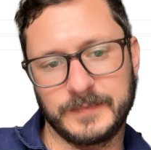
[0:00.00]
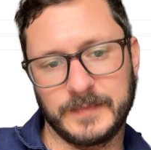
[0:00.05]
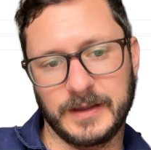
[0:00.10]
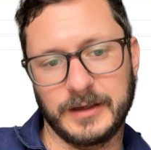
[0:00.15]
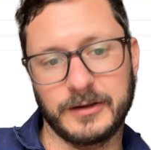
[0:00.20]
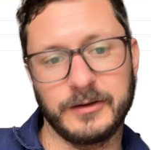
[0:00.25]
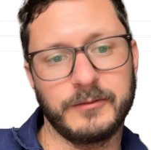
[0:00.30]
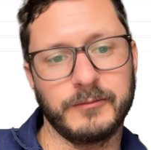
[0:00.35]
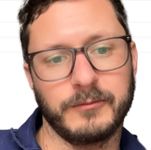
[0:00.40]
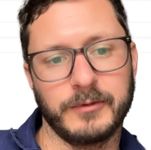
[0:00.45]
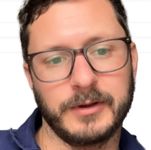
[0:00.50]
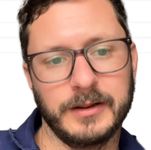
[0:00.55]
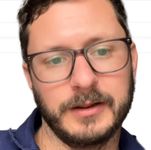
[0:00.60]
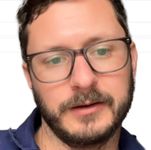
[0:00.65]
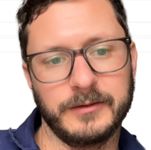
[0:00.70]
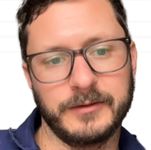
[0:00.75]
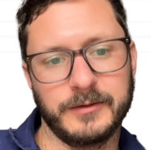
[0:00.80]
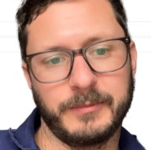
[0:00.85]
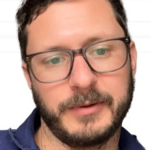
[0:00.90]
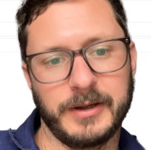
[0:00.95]
I could
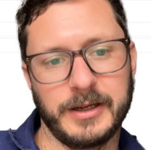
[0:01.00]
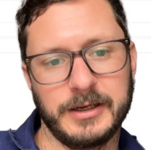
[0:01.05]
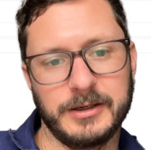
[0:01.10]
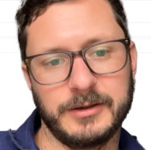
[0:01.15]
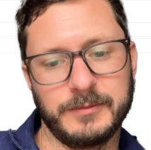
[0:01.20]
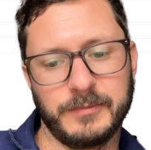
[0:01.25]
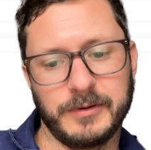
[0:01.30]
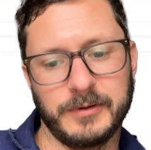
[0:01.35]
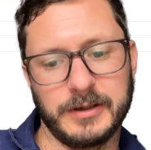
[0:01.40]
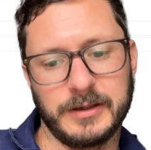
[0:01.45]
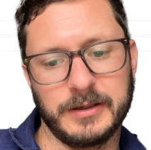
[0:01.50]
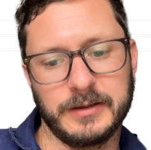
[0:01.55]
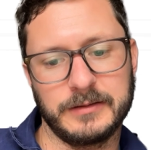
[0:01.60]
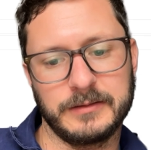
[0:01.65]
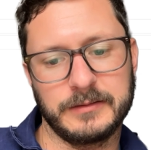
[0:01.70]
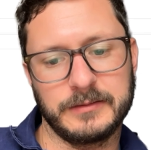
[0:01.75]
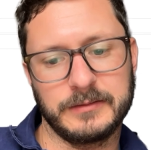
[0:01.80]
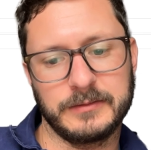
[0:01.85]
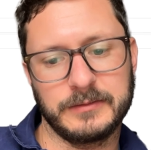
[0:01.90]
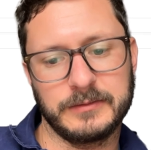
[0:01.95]
reload the page, but
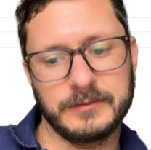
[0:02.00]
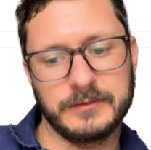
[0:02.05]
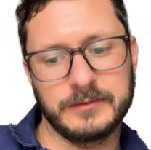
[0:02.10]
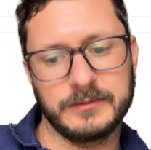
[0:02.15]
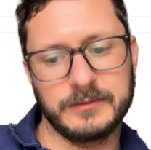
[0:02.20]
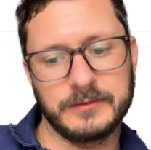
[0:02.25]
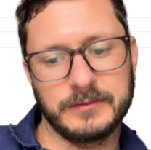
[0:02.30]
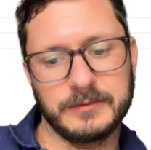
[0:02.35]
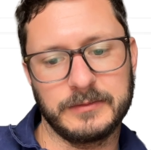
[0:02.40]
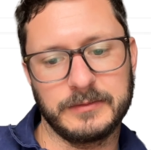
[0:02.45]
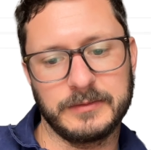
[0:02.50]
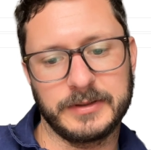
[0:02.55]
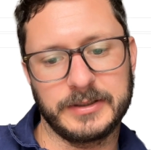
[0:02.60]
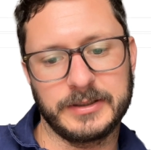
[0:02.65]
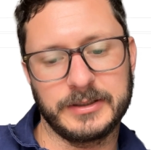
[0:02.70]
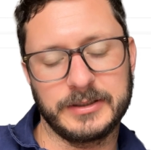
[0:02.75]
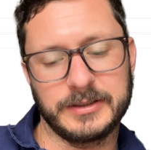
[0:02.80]
let's